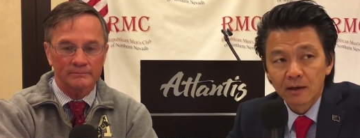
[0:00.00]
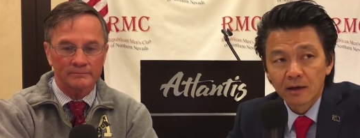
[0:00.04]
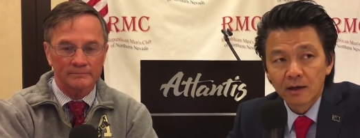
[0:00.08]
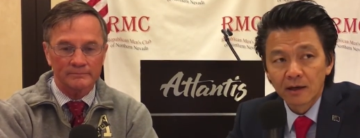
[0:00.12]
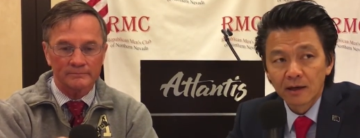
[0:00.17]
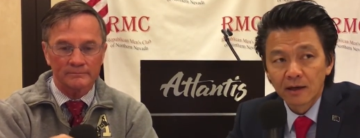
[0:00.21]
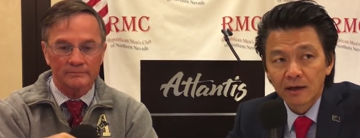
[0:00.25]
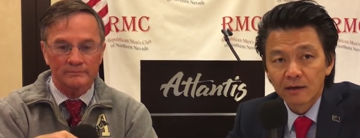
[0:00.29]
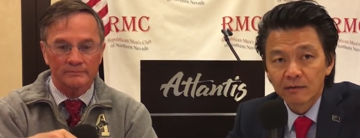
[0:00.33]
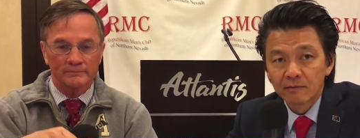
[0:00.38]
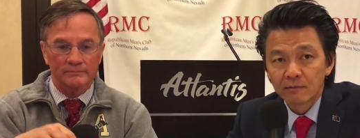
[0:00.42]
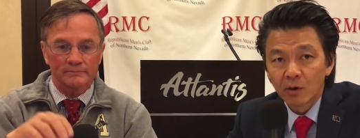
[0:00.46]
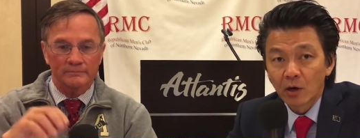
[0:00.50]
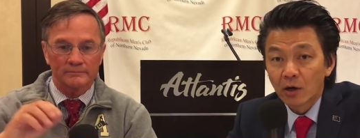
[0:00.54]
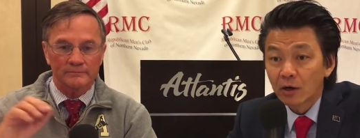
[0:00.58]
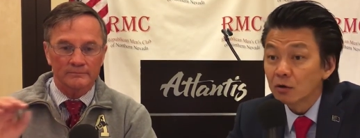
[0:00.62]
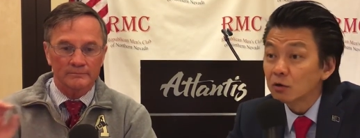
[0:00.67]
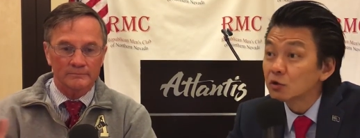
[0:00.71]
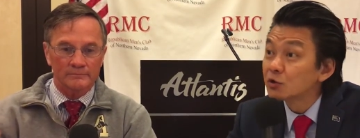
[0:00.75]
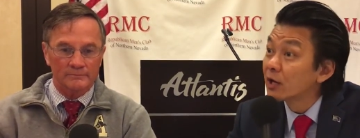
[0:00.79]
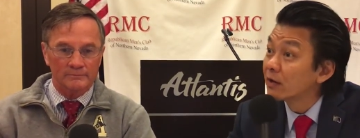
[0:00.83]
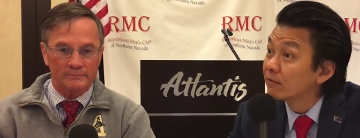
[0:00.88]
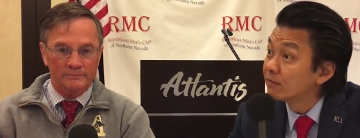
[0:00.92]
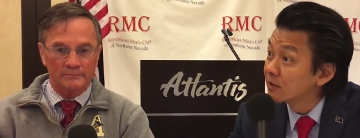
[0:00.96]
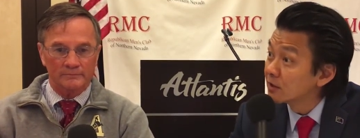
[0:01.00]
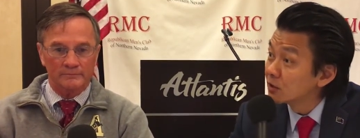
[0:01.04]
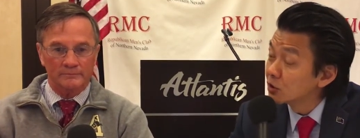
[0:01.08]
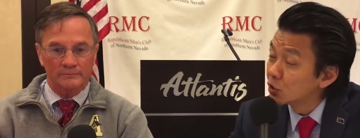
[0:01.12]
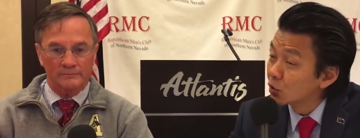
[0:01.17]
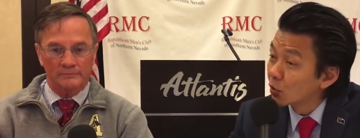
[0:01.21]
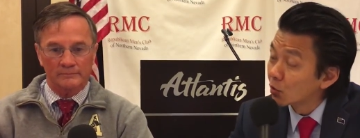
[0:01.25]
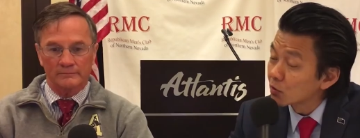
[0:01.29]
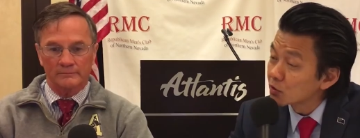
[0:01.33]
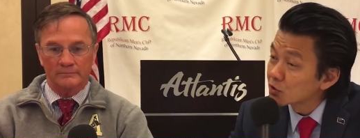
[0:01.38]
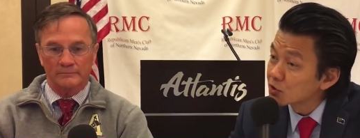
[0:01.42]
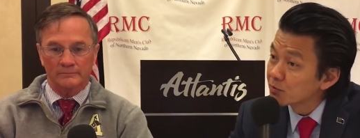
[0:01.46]
Speaker 1: I'm honored to have the
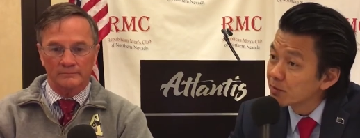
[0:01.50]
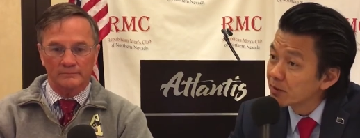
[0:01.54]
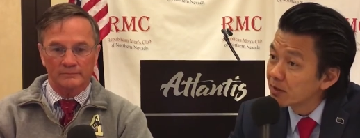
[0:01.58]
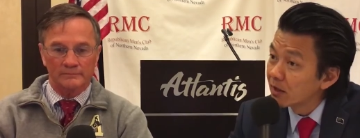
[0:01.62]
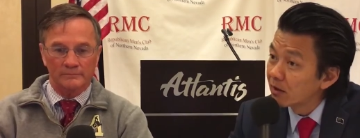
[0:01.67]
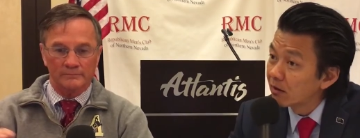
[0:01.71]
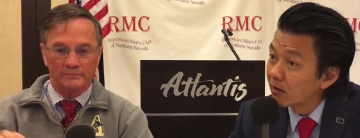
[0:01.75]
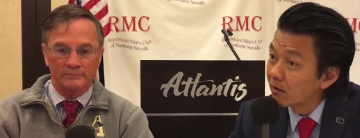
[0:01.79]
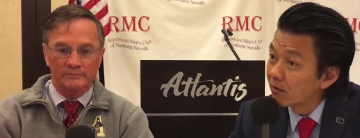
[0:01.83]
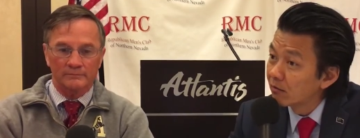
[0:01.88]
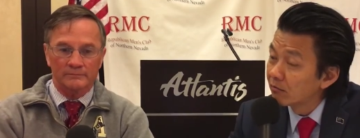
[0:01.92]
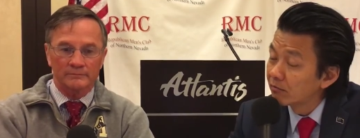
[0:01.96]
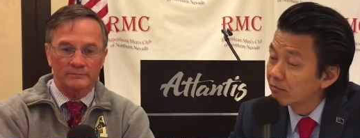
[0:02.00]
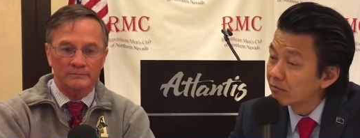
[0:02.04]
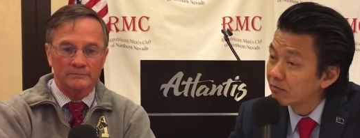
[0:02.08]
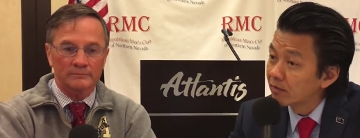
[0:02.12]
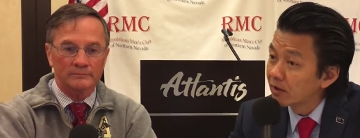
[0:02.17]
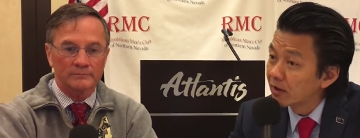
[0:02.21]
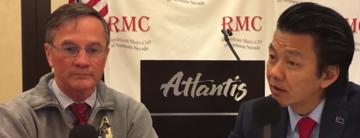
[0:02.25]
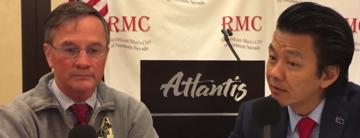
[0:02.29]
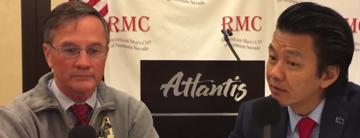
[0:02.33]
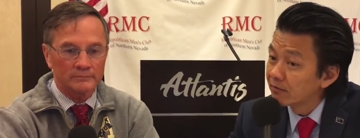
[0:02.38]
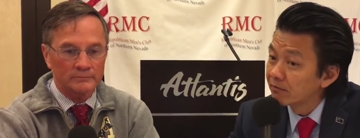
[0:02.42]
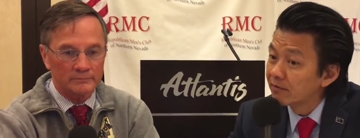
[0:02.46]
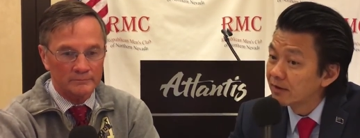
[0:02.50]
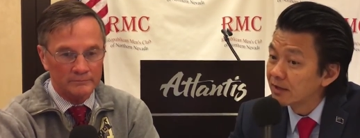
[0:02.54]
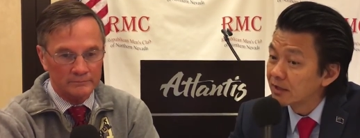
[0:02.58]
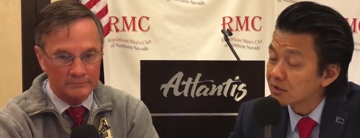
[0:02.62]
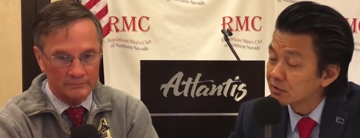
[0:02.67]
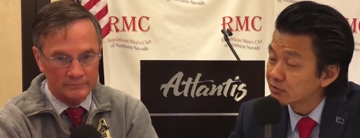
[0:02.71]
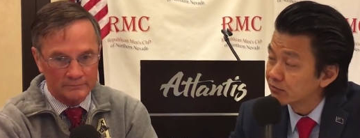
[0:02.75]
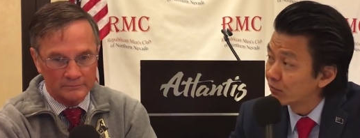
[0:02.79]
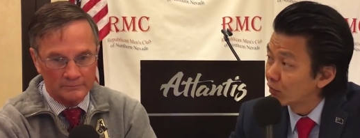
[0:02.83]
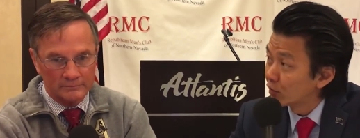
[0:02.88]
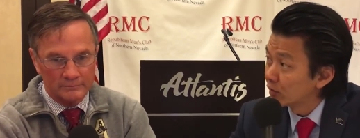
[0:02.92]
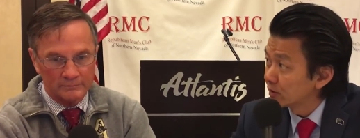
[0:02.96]
endorsement of uh, the
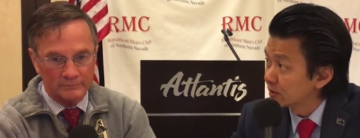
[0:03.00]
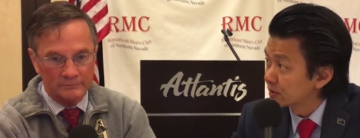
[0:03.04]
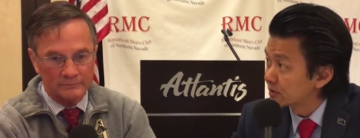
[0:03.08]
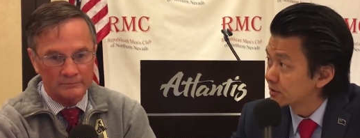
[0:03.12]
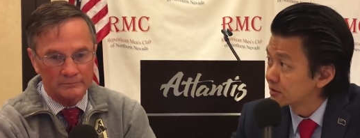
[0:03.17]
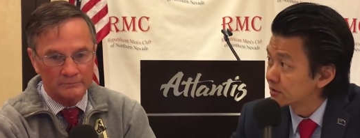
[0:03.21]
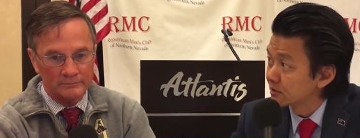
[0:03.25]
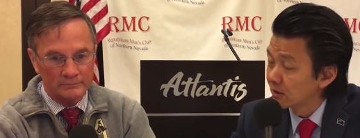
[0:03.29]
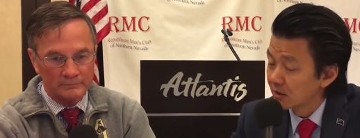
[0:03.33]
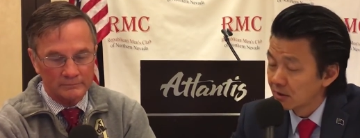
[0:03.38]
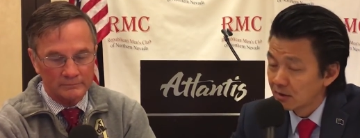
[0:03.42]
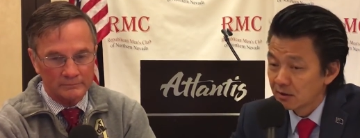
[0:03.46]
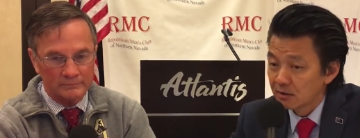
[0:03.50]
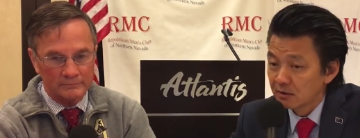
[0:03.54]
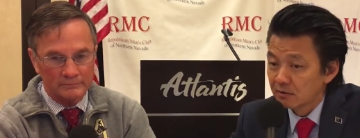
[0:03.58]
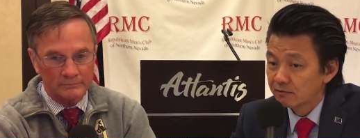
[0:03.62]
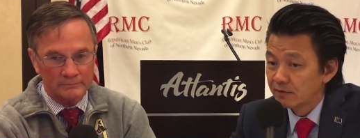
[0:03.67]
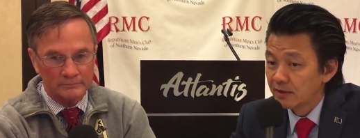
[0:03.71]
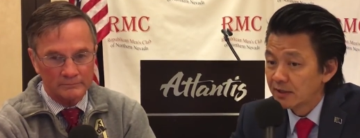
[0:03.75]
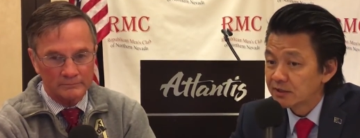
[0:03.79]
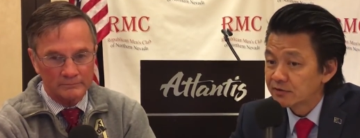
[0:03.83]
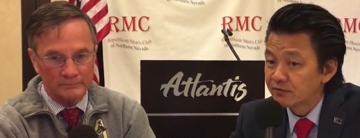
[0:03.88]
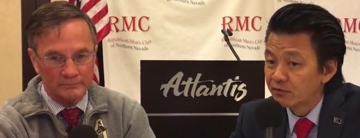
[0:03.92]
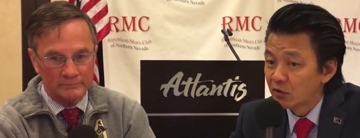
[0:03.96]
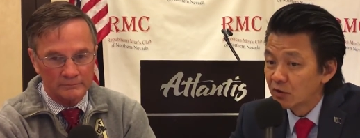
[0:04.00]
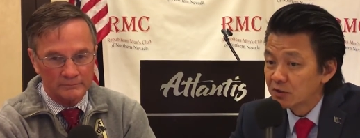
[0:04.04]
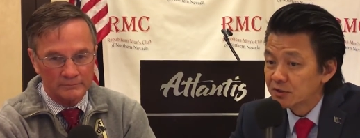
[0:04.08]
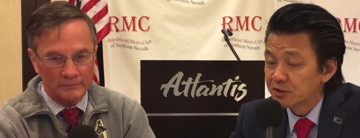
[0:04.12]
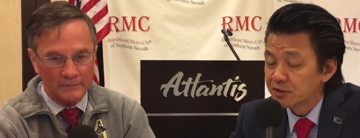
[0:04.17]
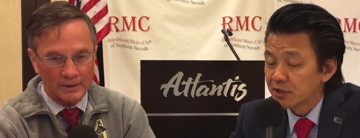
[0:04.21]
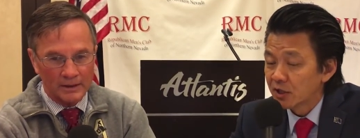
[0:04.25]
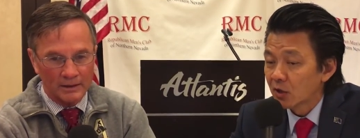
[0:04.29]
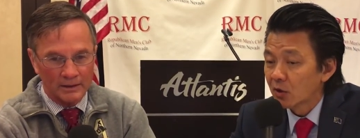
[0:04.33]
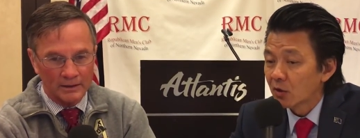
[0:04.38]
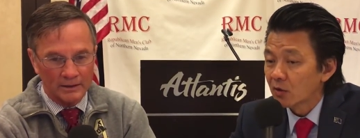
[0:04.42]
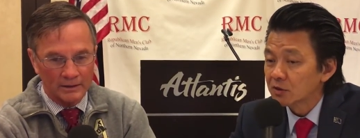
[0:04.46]
Vegas Voice. Vegas Voice
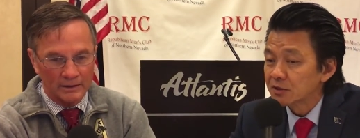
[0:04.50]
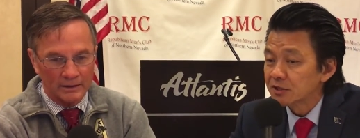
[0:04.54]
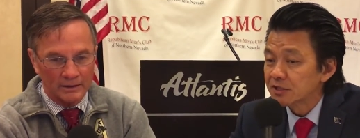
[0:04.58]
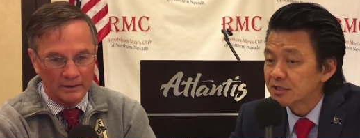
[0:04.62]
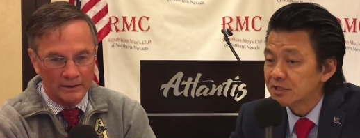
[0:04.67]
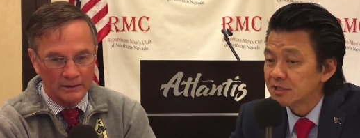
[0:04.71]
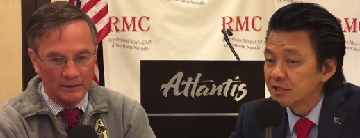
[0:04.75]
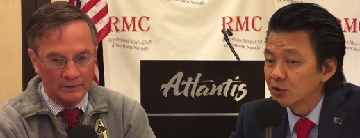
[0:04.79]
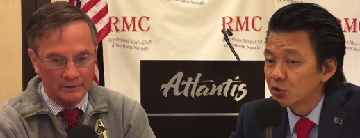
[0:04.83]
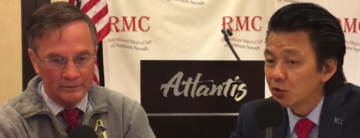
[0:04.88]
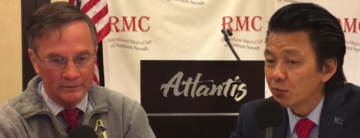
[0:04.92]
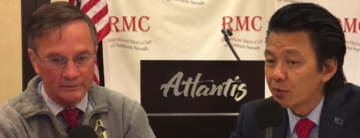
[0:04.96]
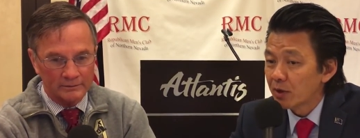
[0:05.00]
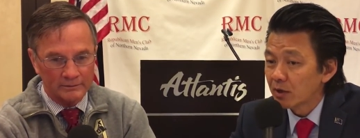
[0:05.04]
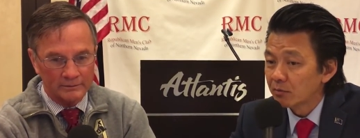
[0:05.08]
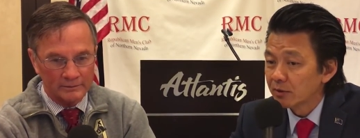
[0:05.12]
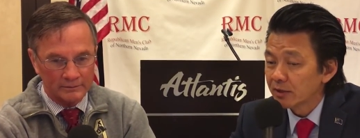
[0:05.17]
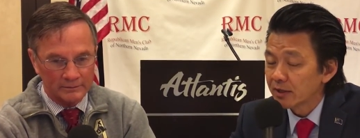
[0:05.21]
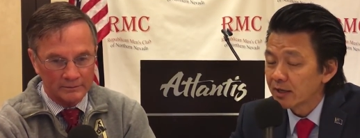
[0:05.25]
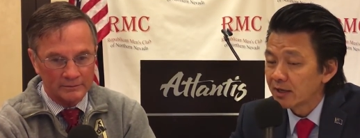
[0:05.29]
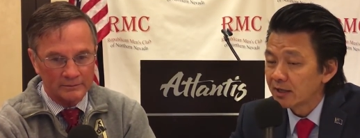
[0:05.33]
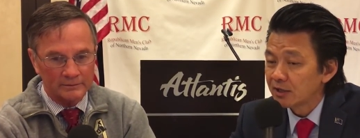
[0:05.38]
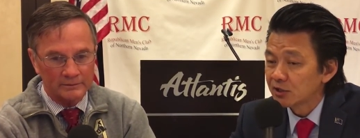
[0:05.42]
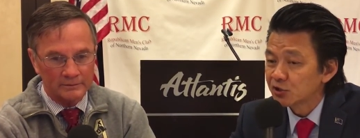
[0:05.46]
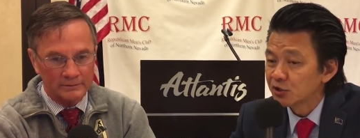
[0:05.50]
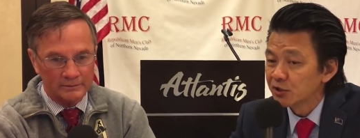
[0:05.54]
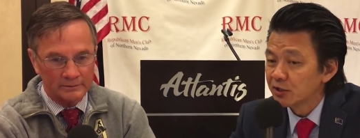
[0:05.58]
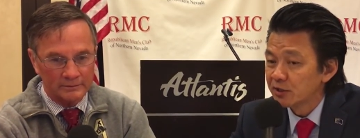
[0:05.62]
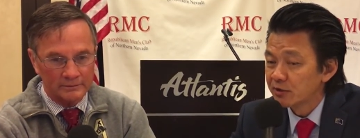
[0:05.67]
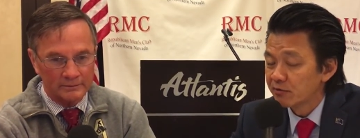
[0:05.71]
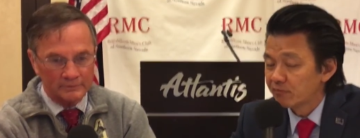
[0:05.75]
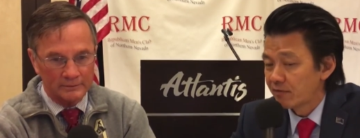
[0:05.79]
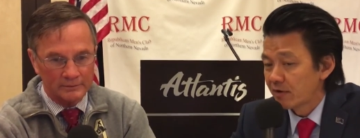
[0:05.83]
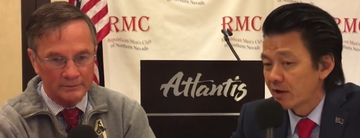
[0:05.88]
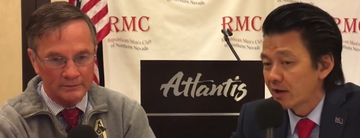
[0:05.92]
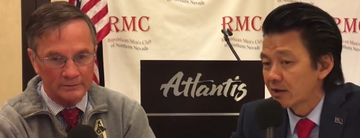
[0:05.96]
is the largest senior publication
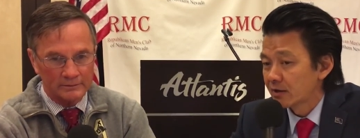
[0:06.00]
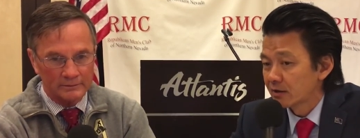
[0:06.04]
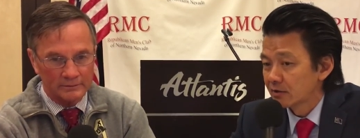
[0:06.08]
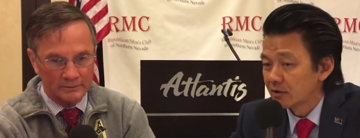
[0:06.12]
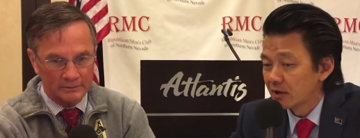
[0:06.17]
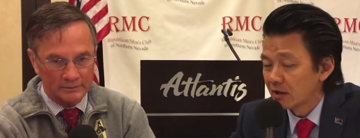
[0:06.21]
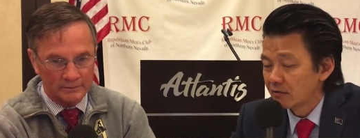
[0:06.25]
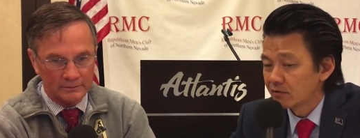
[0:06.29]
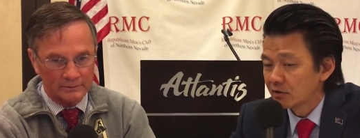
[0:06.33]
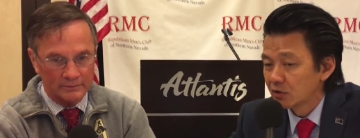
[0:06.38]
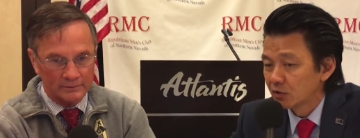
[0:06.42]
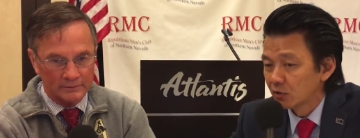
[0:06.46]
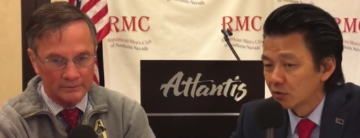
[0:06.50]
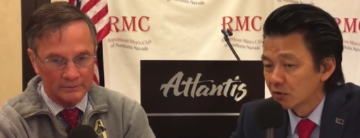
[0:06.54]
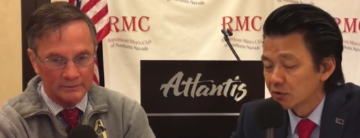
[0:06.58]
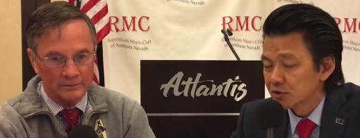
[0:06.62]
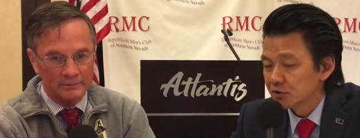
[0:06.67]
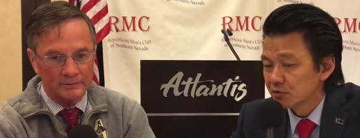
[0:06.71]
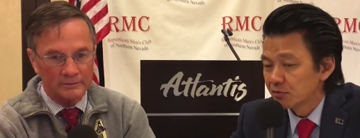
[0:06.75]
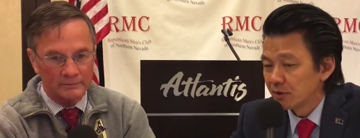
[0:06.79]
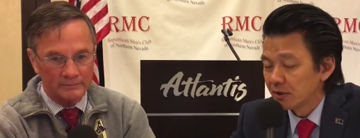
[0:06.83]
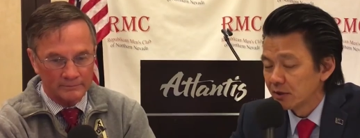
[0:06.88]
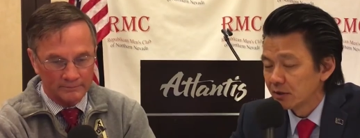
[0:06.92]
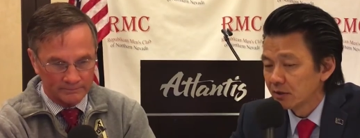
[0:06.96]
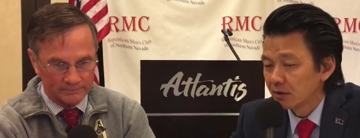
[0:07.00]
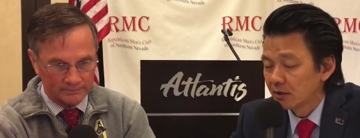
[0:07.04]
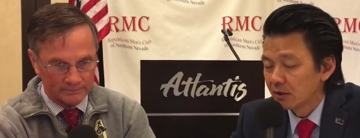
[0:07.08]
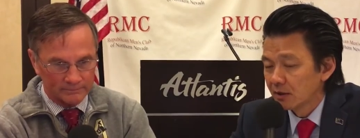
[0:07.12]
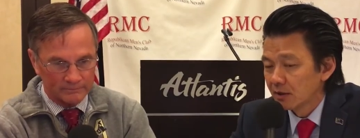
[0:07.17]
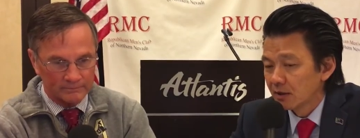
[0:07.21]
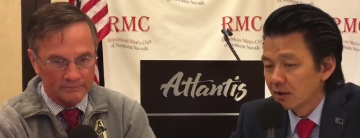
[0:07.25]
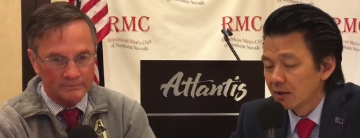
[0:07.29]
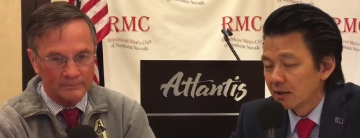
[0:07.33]
in Nevada. They've endorsed me.